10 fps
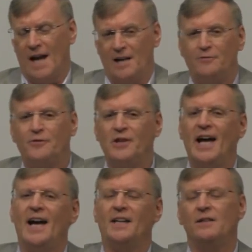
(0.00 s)
and
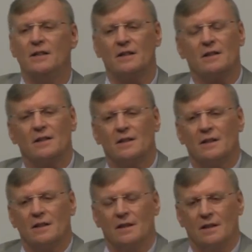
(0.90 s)
fled
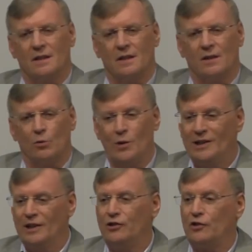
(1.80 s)

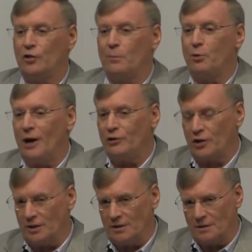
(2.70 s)
religious oppression,